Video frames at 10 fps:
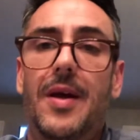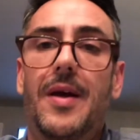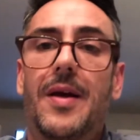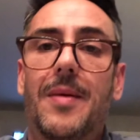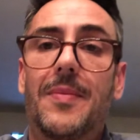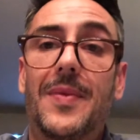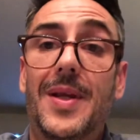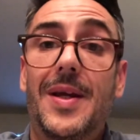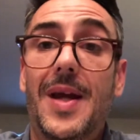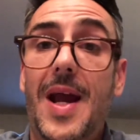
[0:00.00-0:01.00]
um,
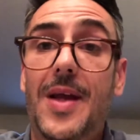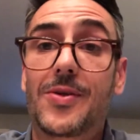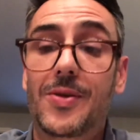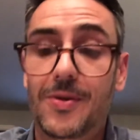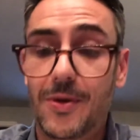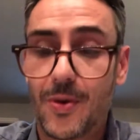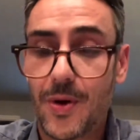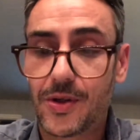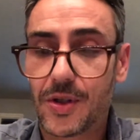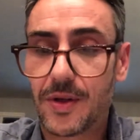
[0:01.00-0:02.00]
the answer to the
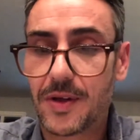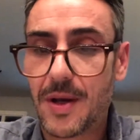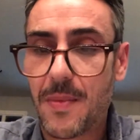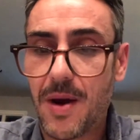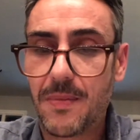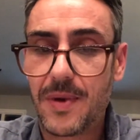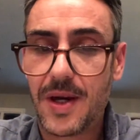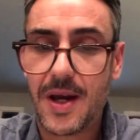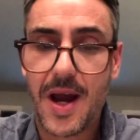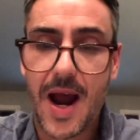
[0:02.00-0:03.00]
question that they might
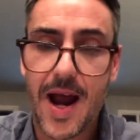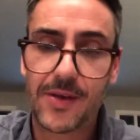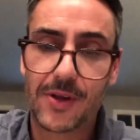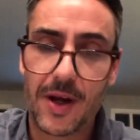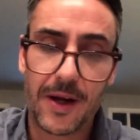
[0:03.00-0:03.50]
be asking.